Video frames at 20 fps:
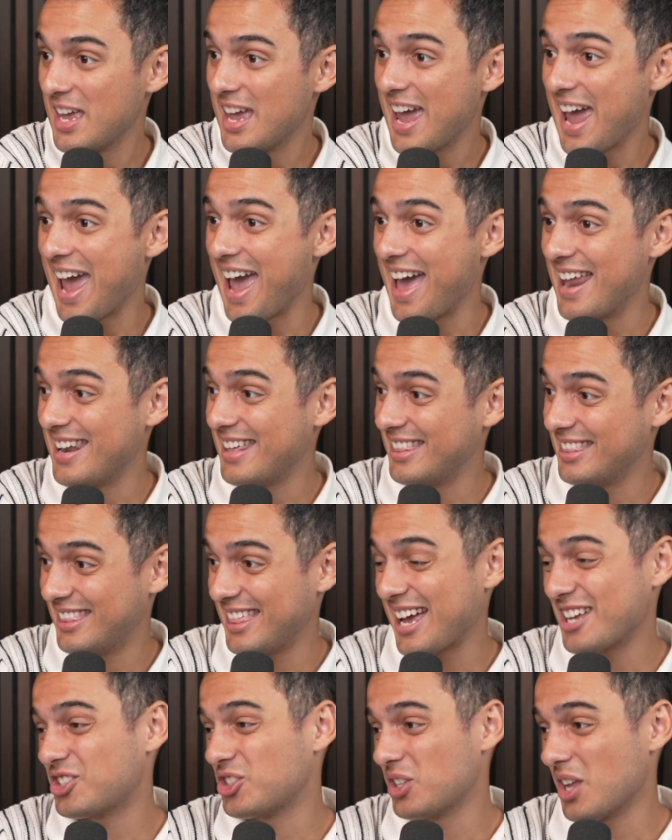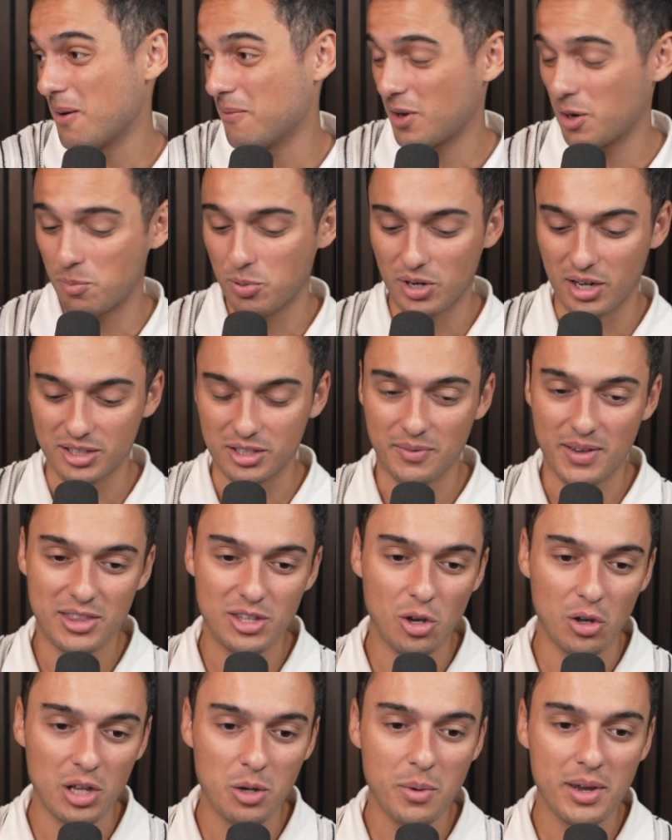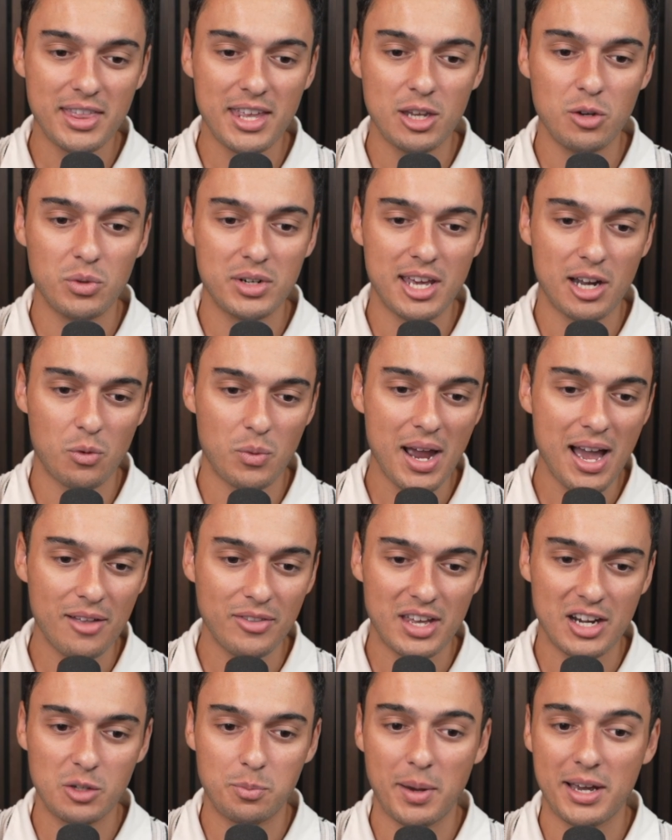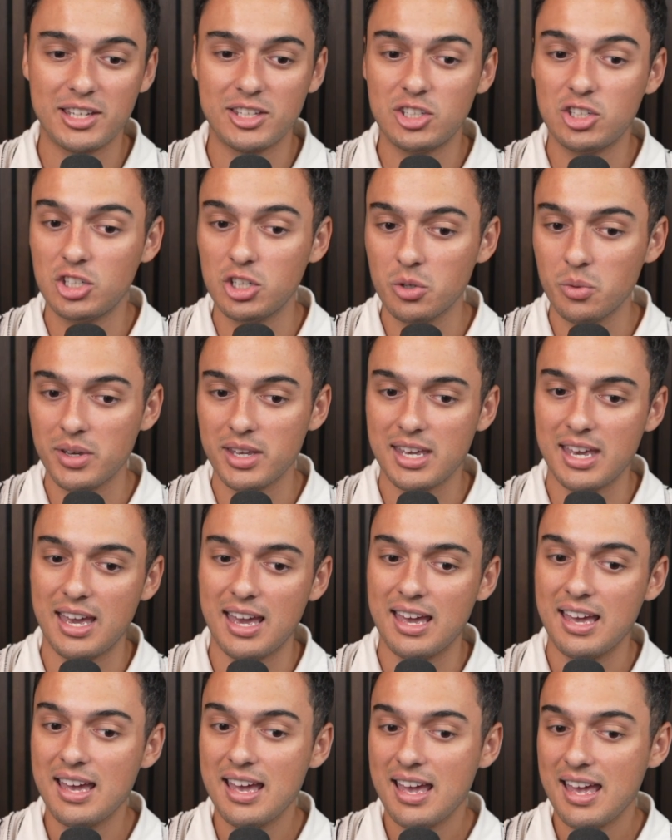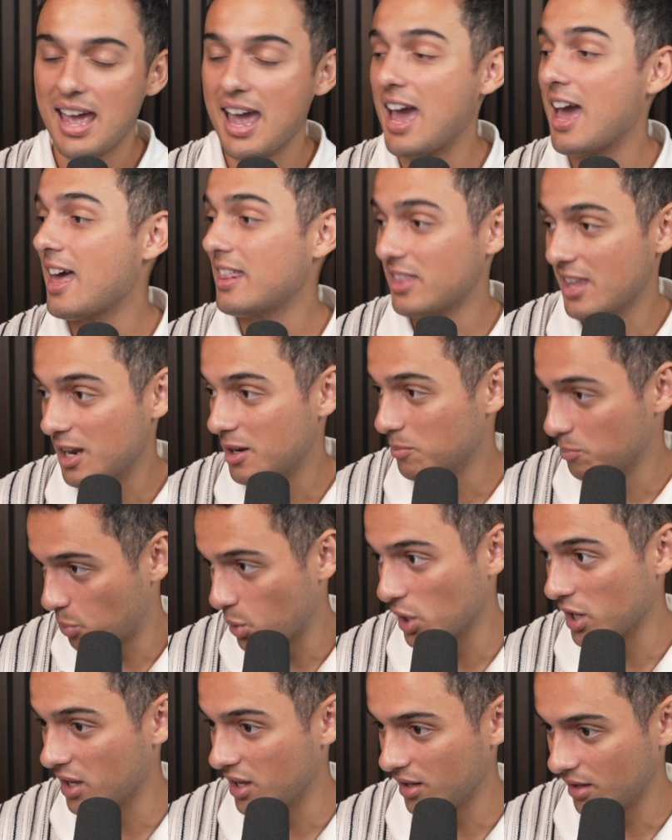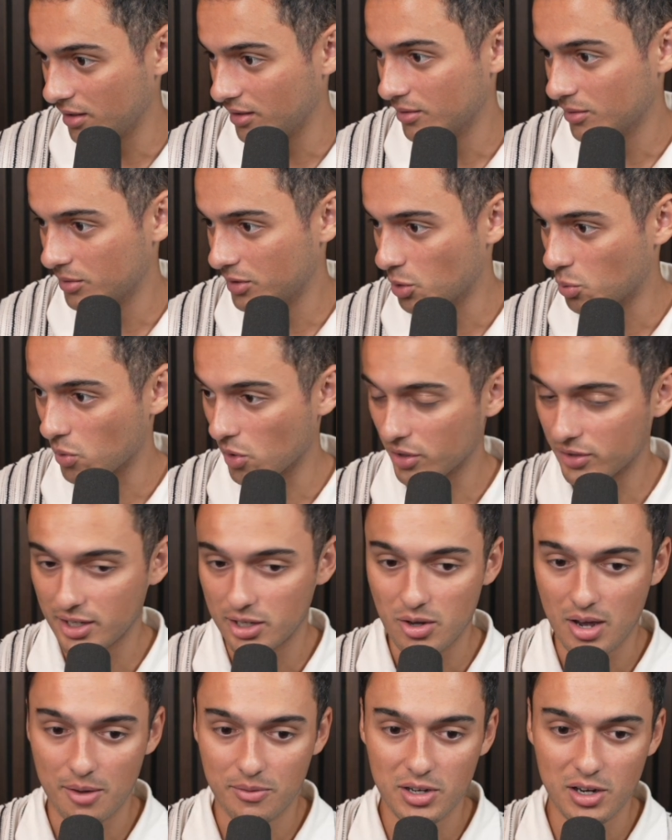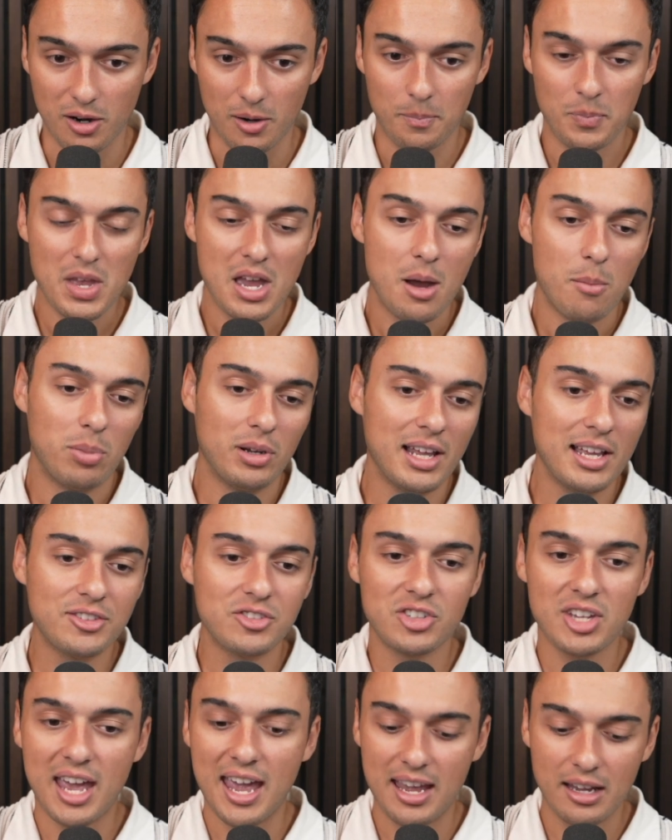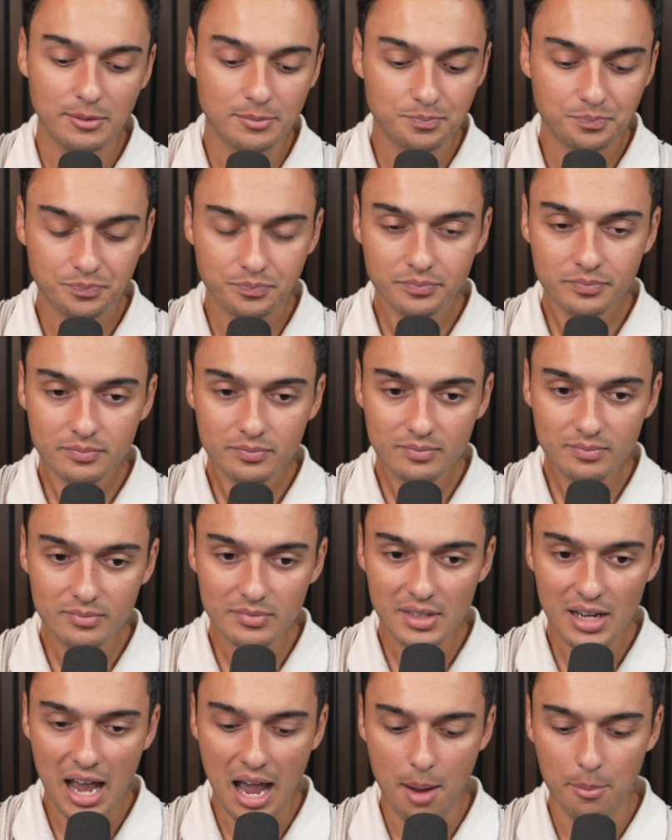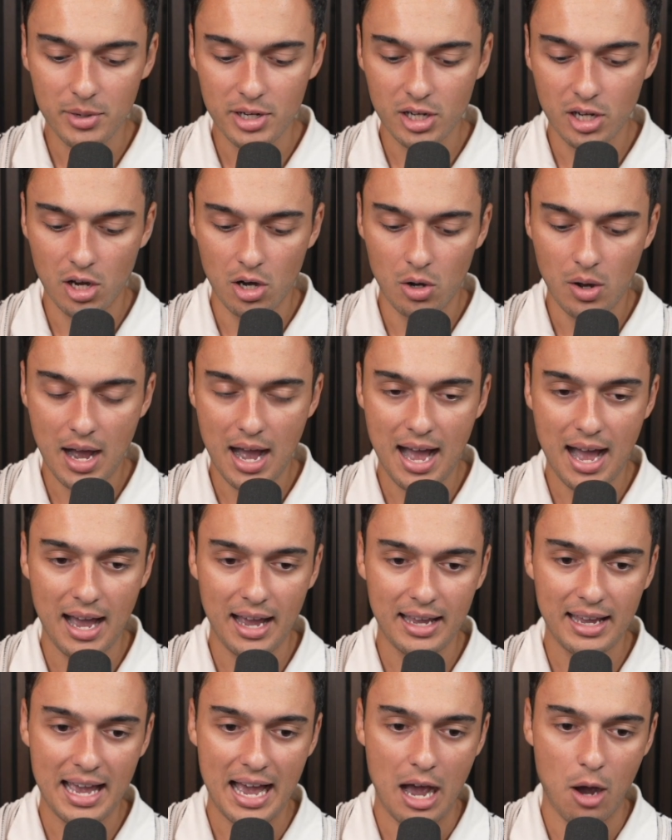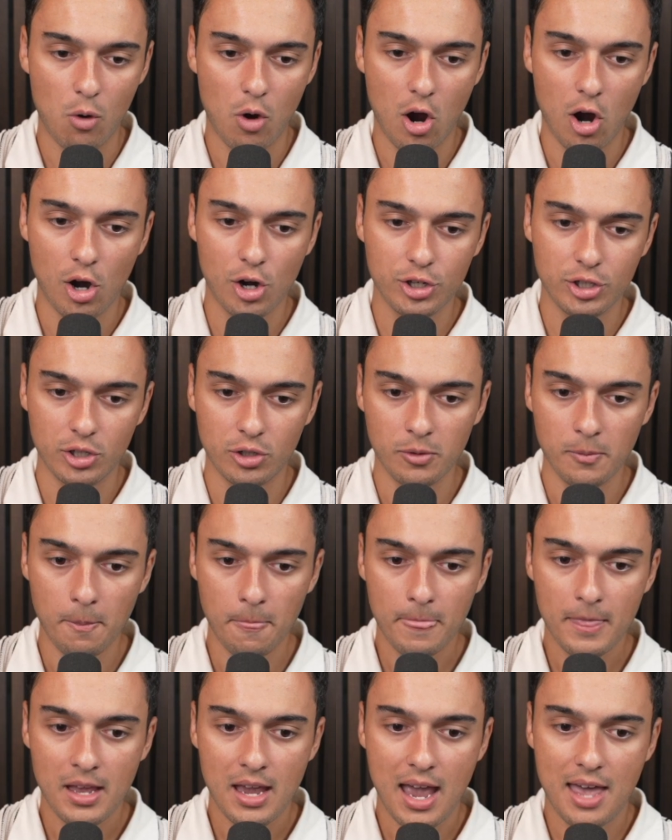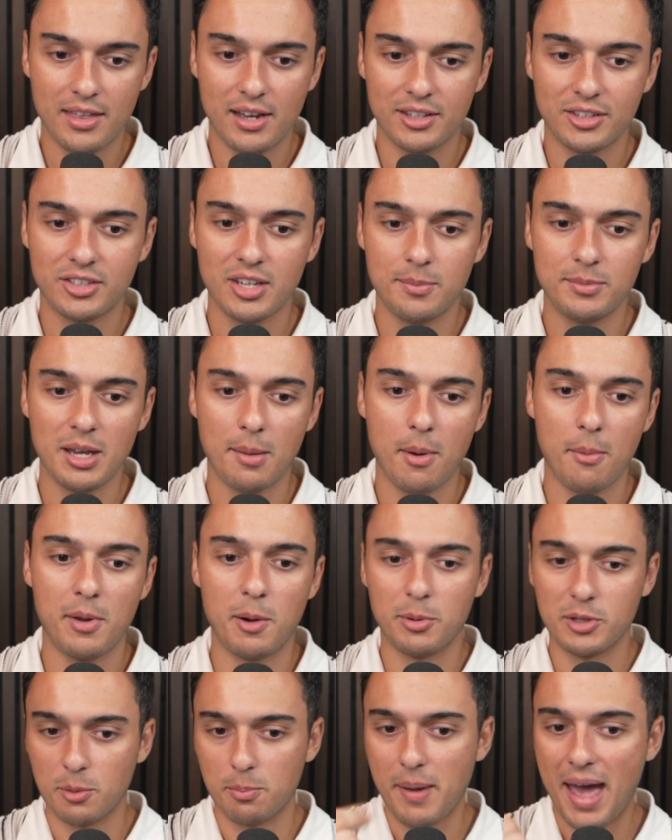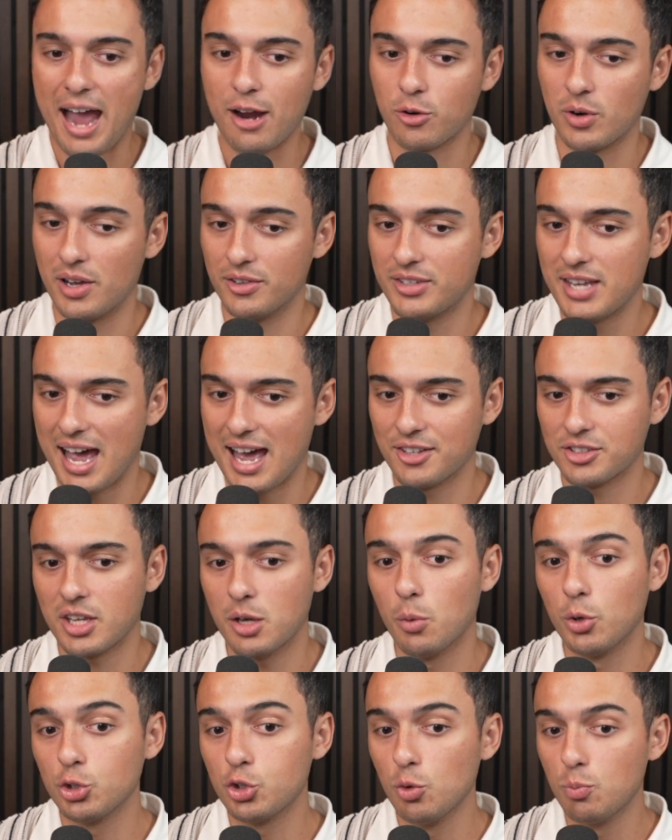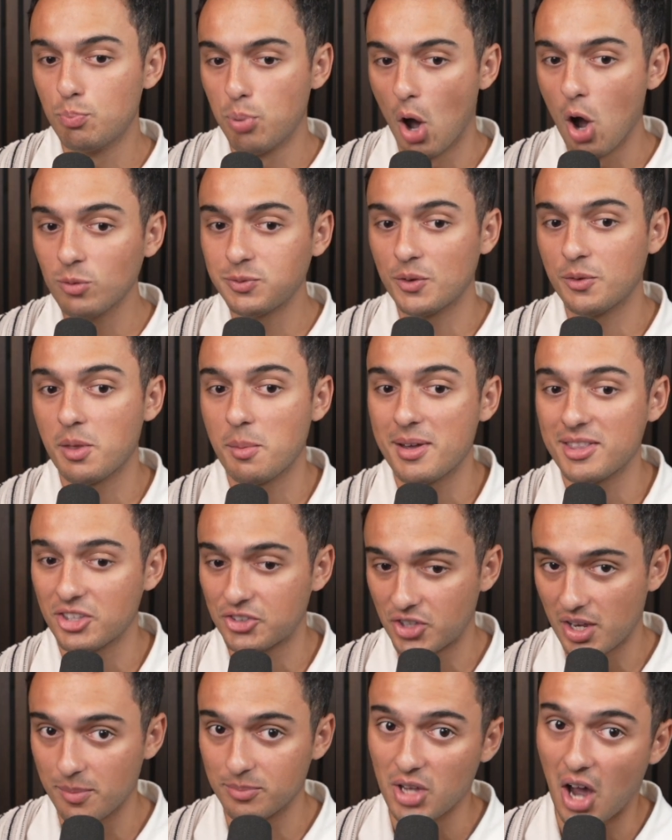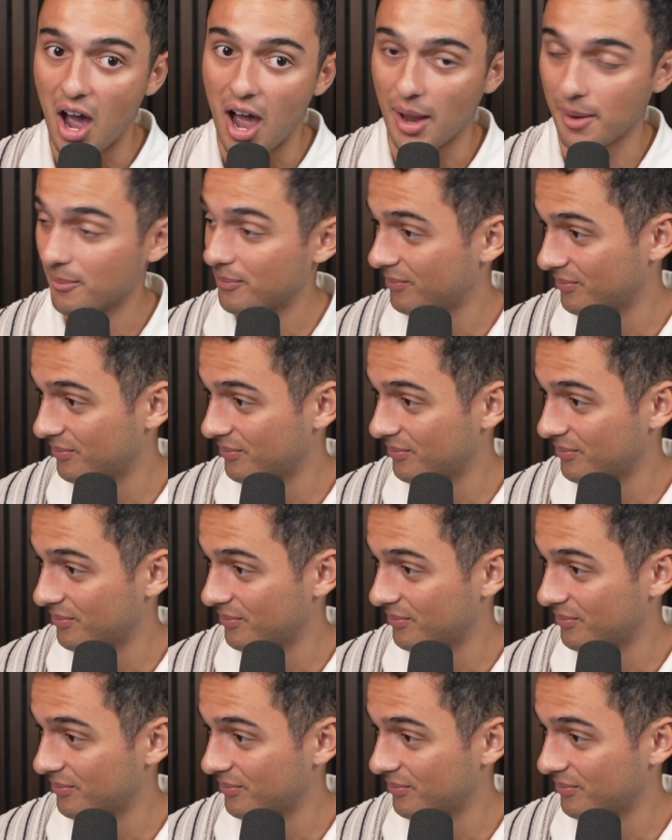And that's just not very productive. And the only way that you would get around that is by queuing it and then putting the word that you have here. But let's say I'm going to go, hi, how are you? And then at the same time, I'm going to put the background task. It will do both of them at the same time.